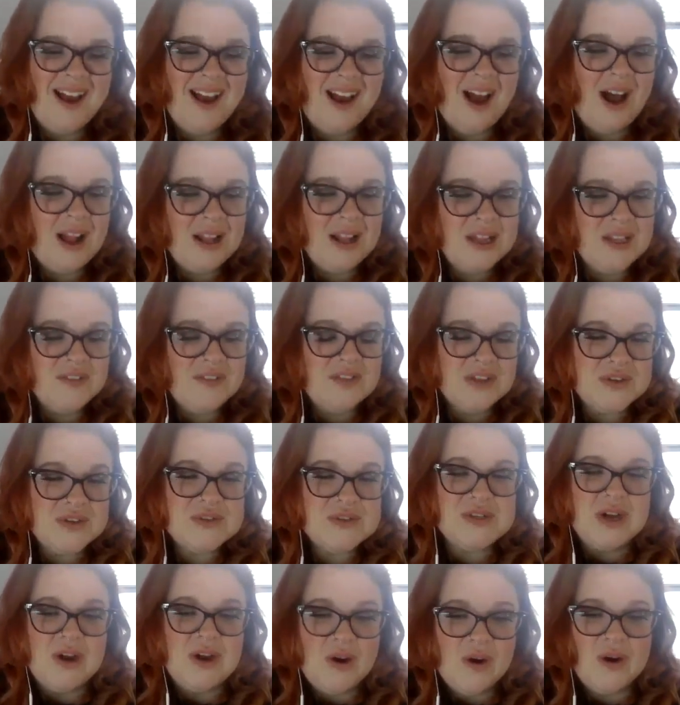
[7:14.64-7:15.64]
All of
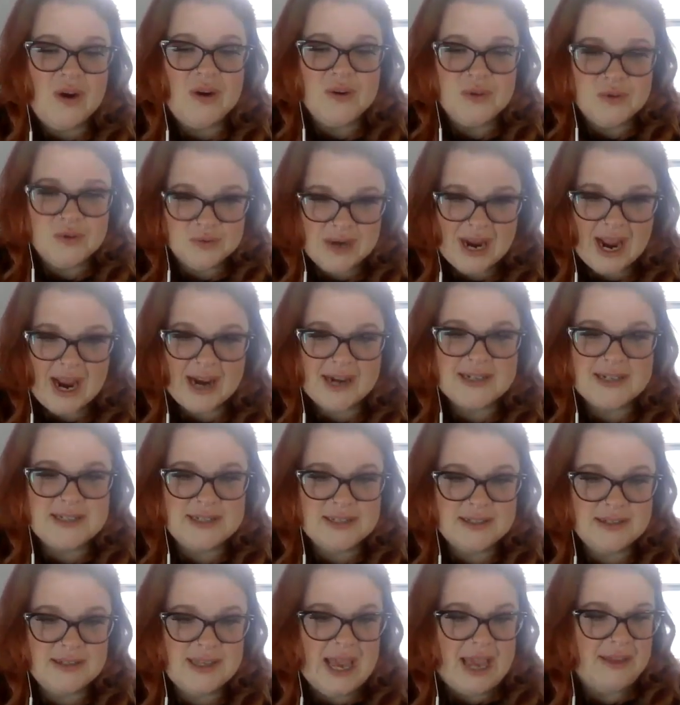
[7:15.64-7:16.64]
those are
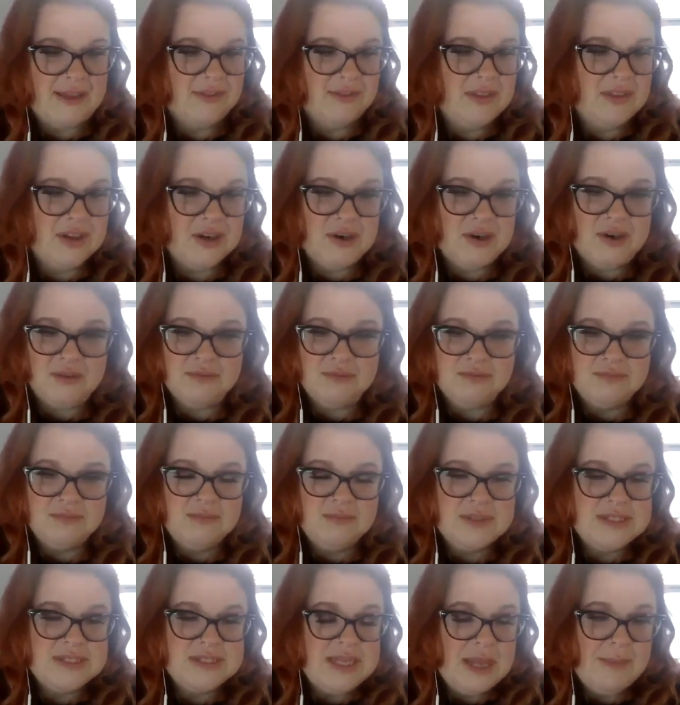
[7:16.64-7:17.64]
correct. Yeah, there are
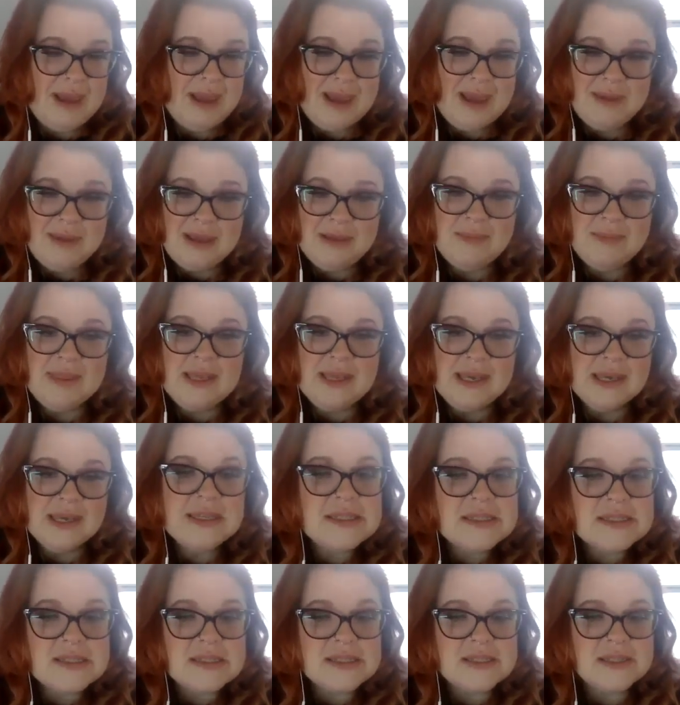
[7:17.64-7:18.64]
some MA
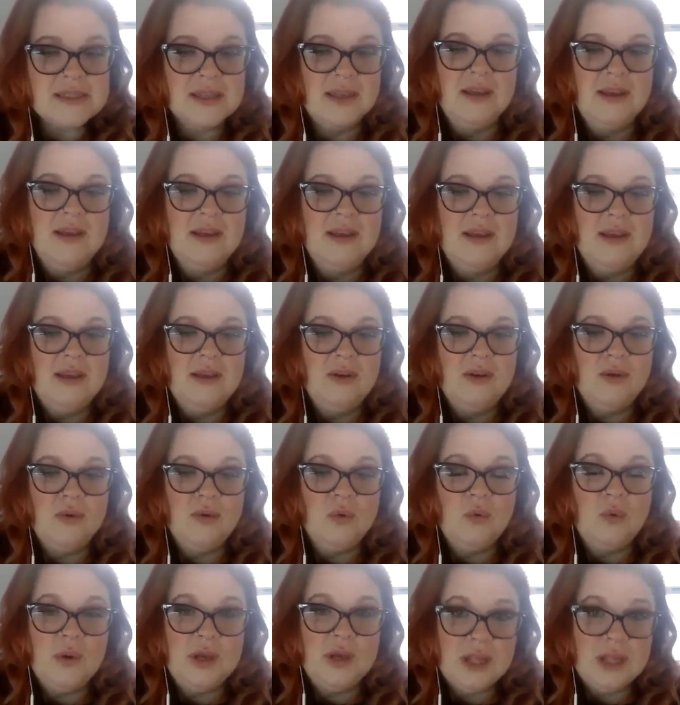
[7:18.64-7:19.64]
plans
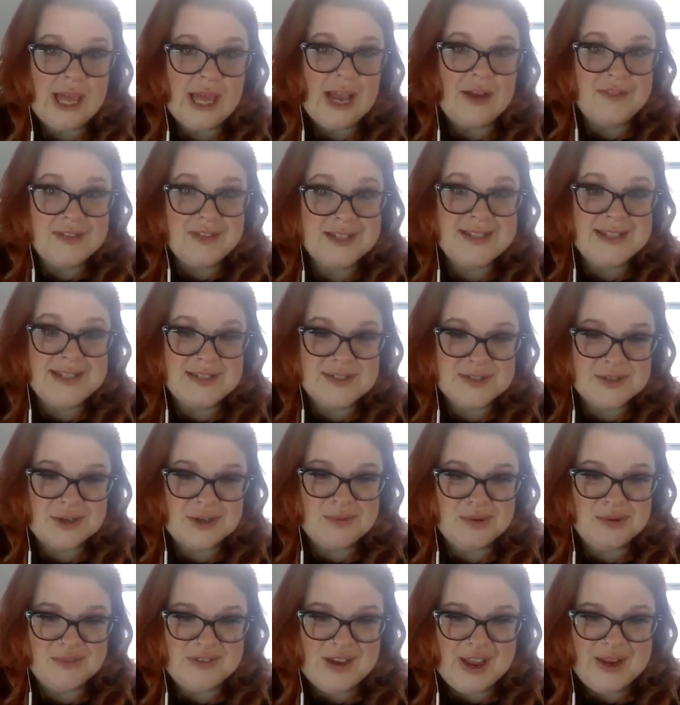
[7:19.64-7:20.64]
will have to see
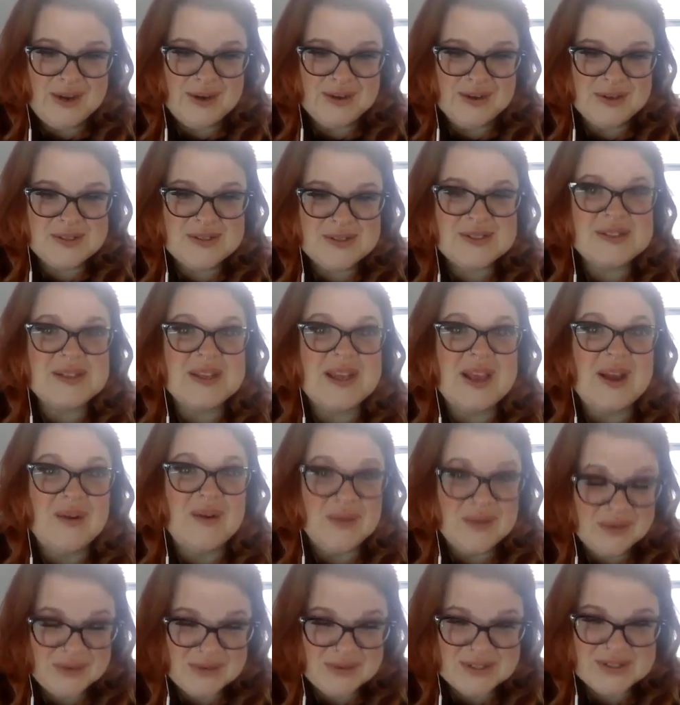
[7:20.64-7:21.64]
certain providers
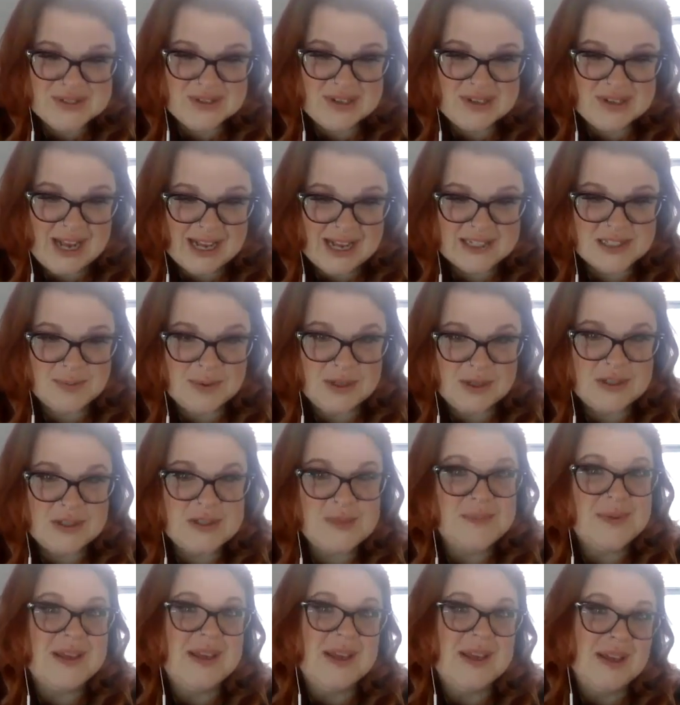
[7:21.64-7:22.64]
or go to certain hospitals
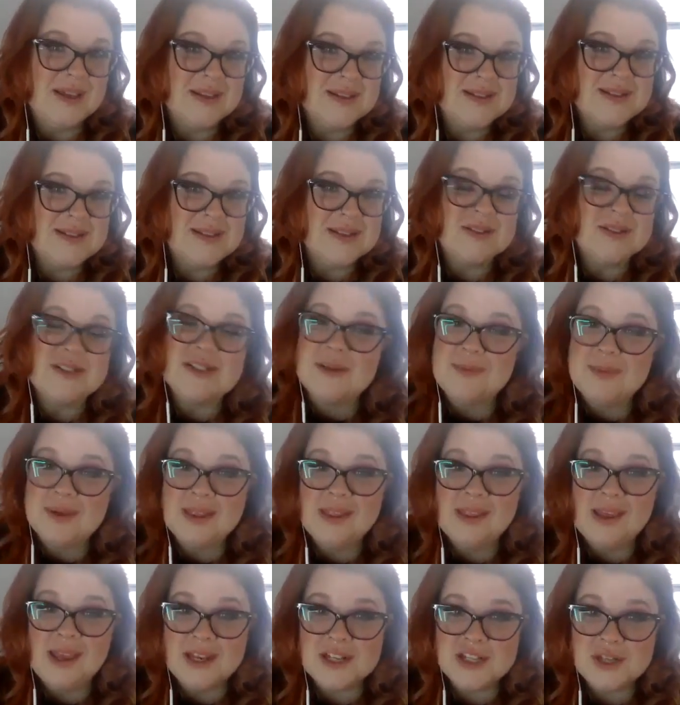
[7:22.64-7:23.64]
because they're
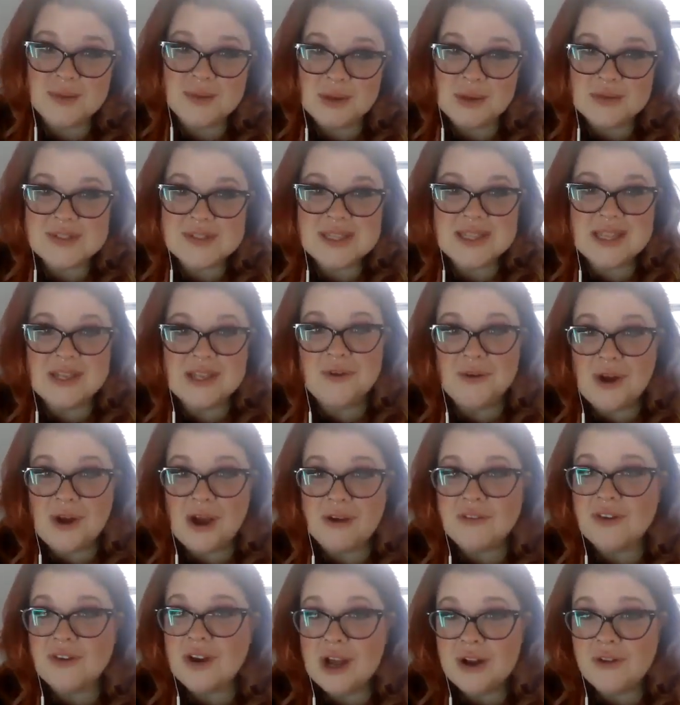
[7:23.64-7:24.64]
typically HMOs and they don't
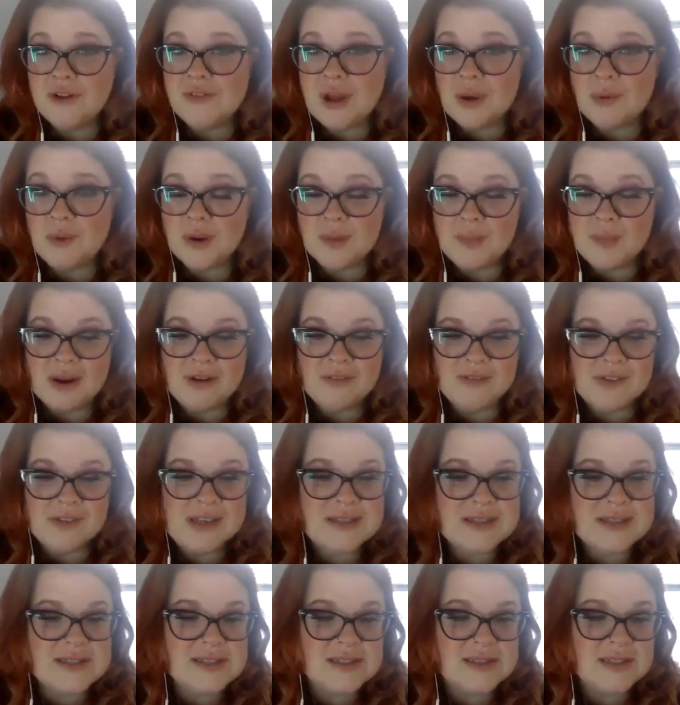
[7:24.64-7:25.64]
offer out-of-network
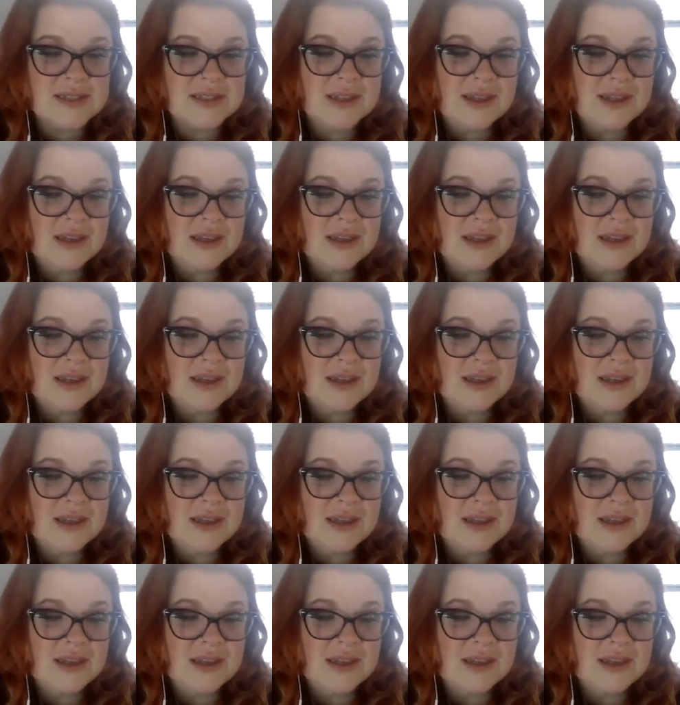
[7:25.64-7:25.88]
benefits.